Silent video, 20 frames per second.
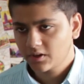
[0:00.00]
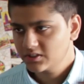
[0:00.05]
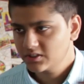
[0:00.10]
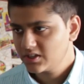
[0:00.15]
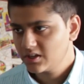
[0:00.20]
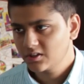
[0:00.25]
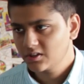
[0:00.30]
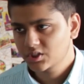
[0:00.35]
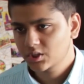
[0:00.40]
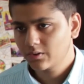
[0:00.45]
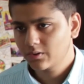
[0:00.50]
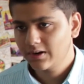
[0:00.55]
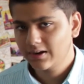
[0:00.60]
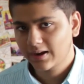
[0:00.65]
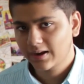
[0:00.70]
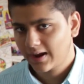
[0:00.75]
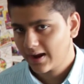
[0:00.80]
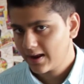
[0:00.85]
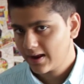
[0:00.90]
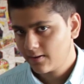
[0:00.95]
You can see in the
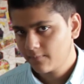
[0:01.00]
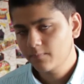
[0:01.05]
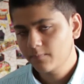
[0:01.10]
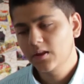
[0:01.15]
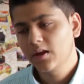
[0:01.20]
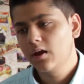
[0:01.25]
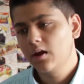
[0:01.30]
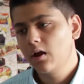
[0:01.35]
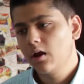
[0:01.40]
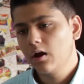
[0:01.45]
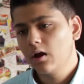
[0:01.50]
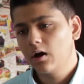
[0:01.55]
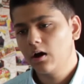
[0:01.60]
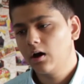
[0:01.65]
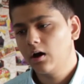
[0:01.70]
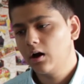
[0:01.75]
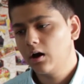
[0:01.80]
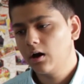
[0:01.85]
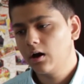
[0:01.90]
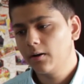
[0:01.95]
screen again.
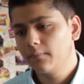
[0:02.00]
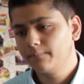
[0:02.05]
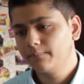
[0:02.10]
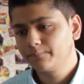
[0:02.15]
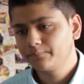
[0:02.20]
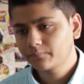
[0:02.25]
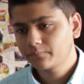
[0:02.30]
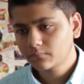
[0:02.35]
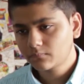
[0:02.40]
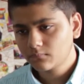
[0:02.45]
Uh,